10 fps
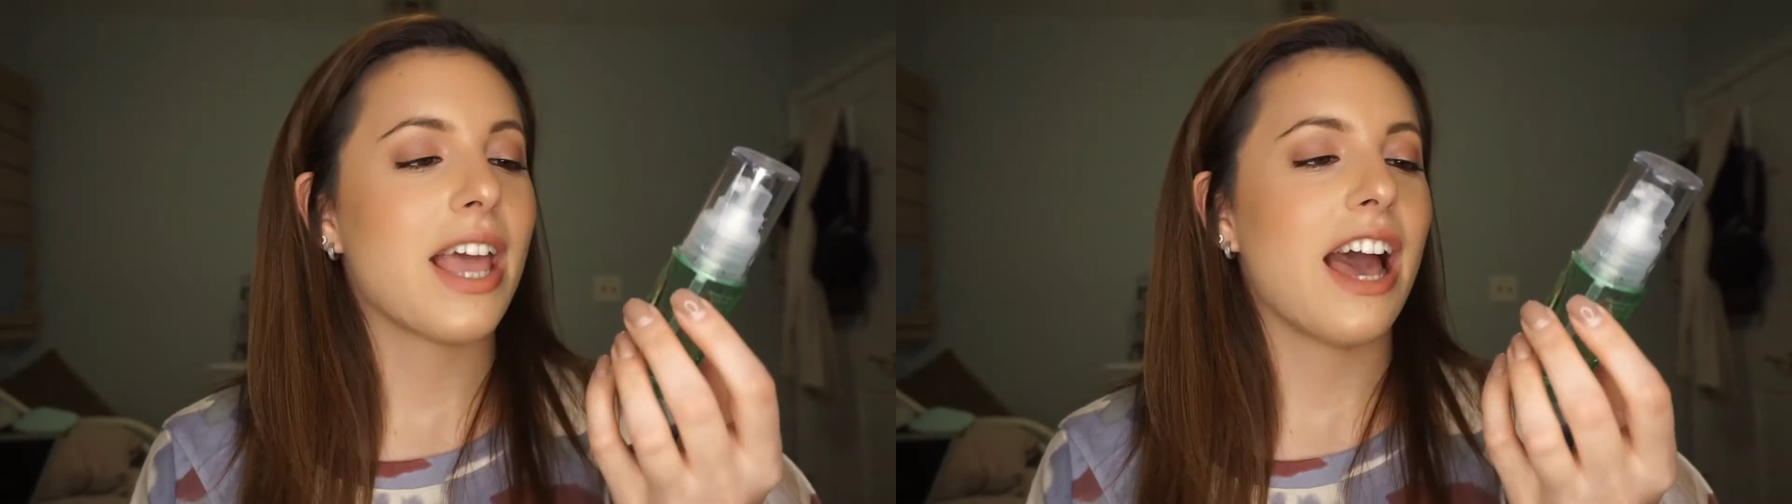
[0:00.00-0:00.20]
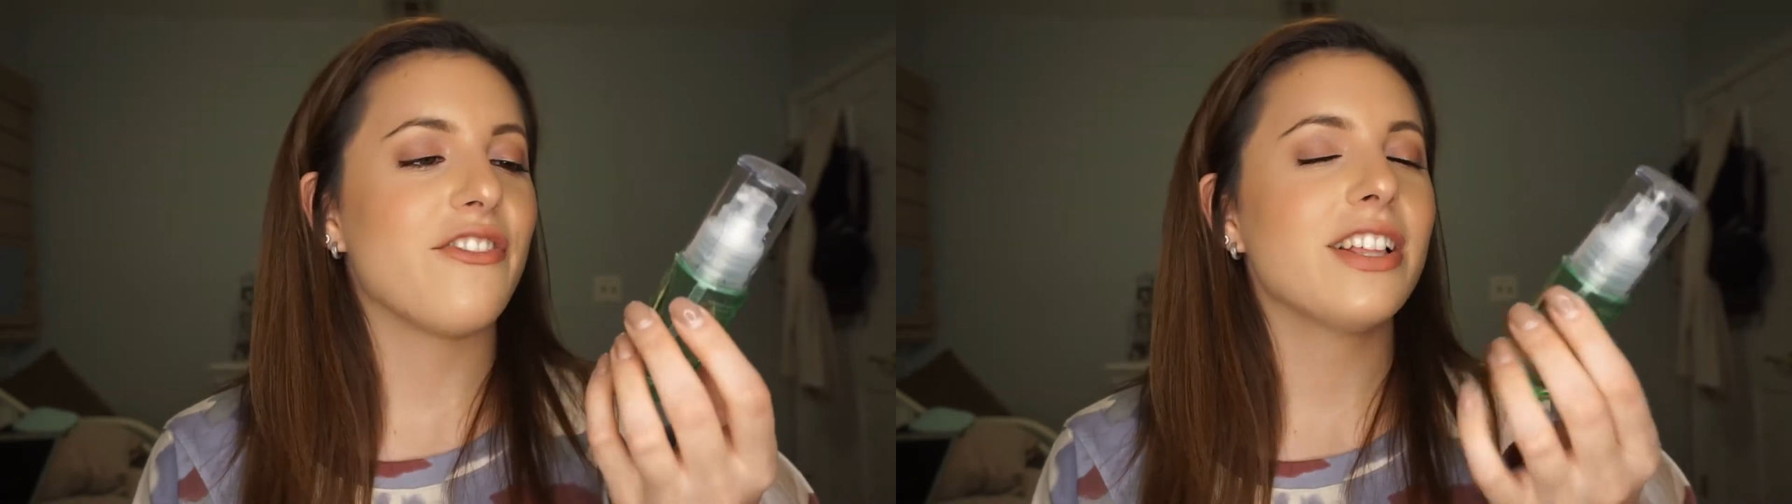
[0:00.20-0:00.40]

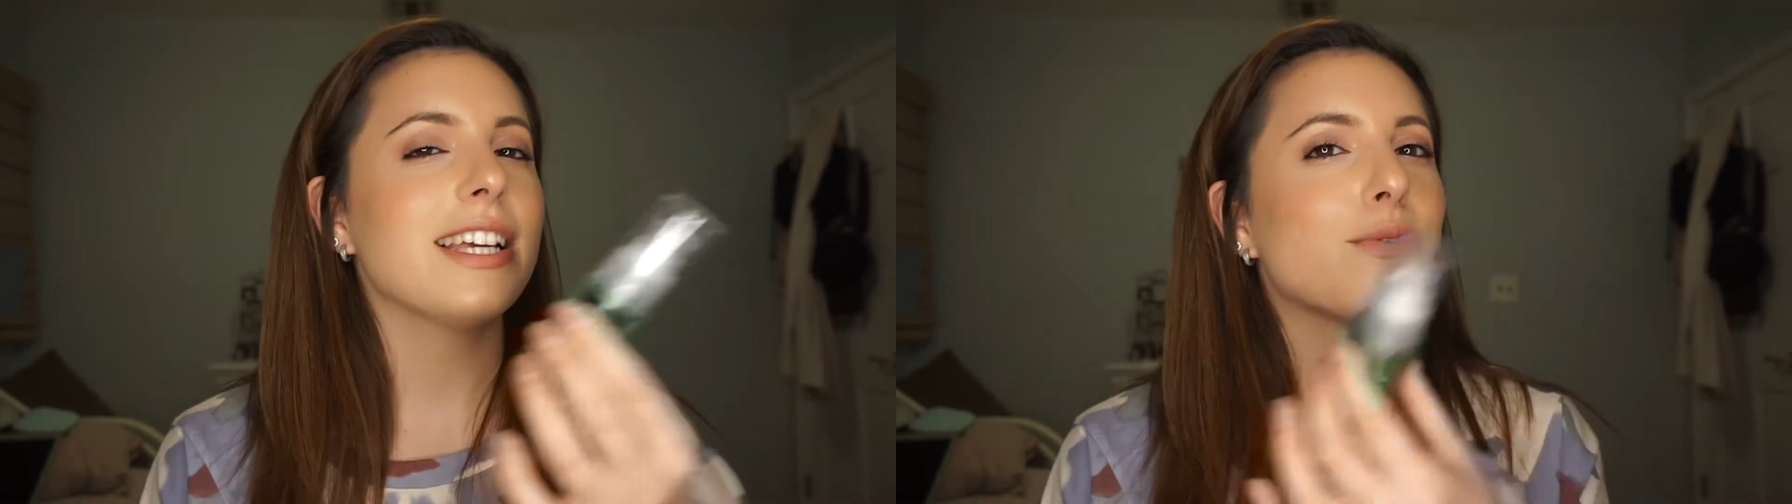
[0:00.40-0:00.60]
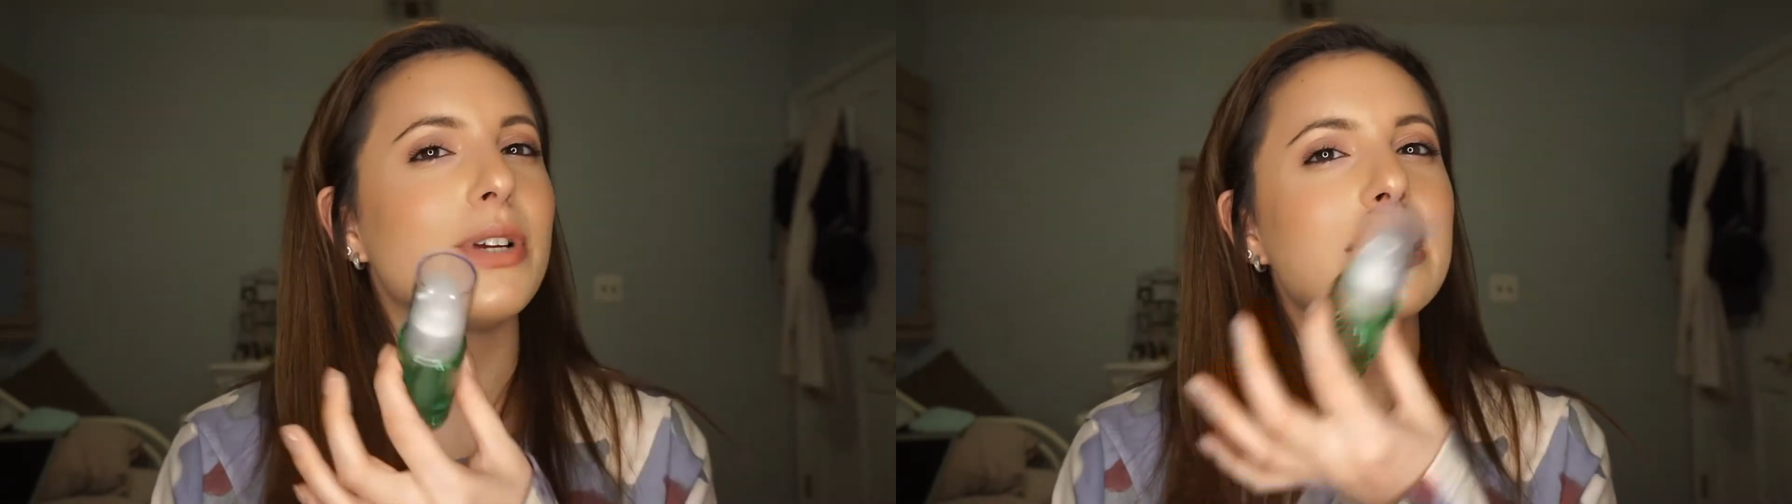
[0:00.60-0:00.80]
I feel like
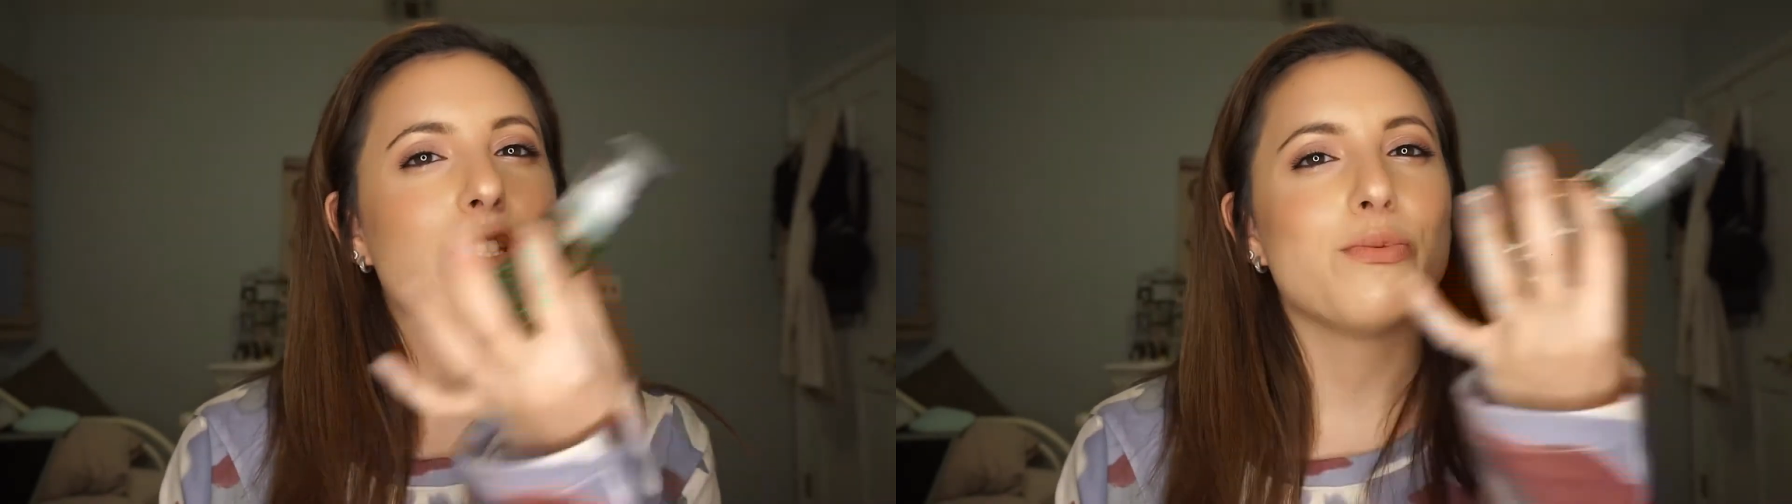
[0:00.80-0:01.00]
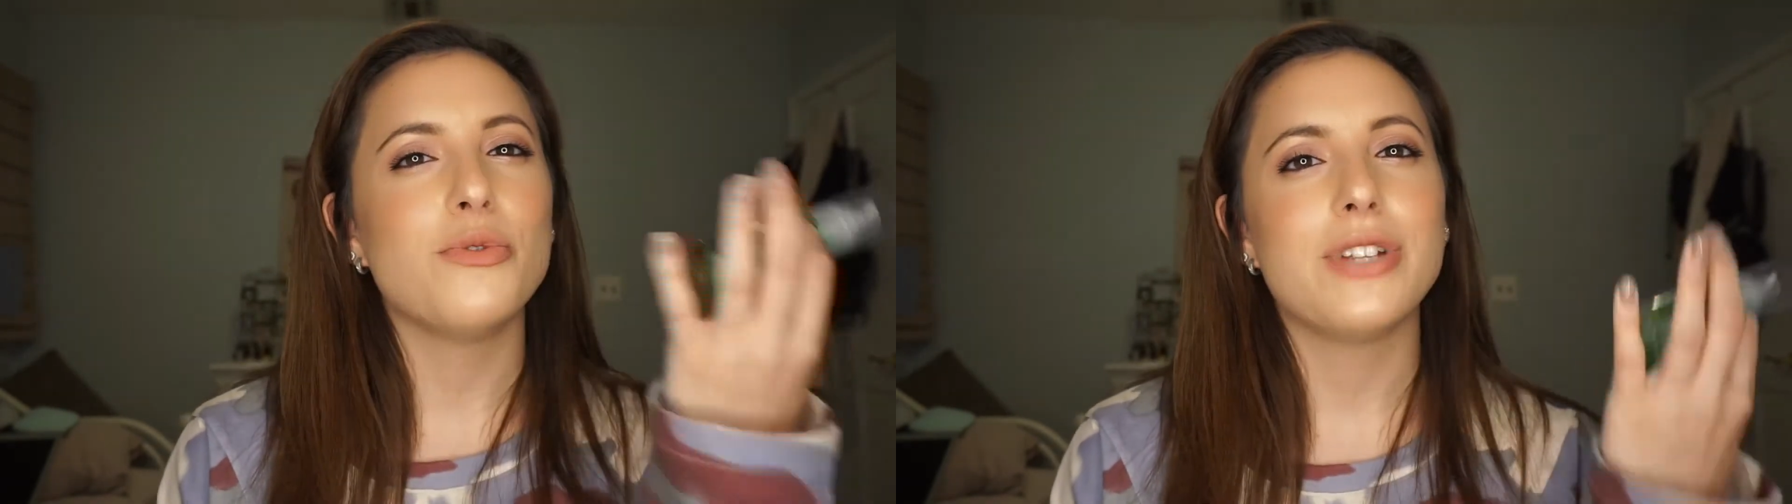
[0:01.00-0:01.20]
it really
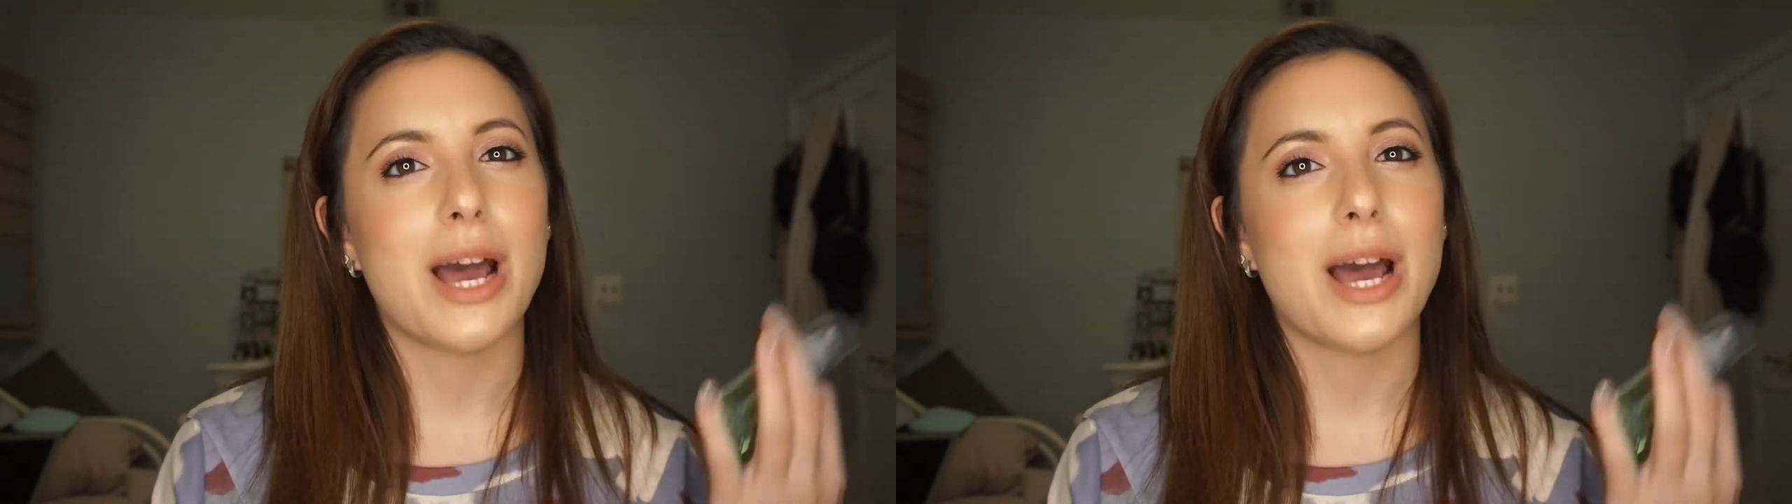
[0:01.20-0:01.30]
smoothed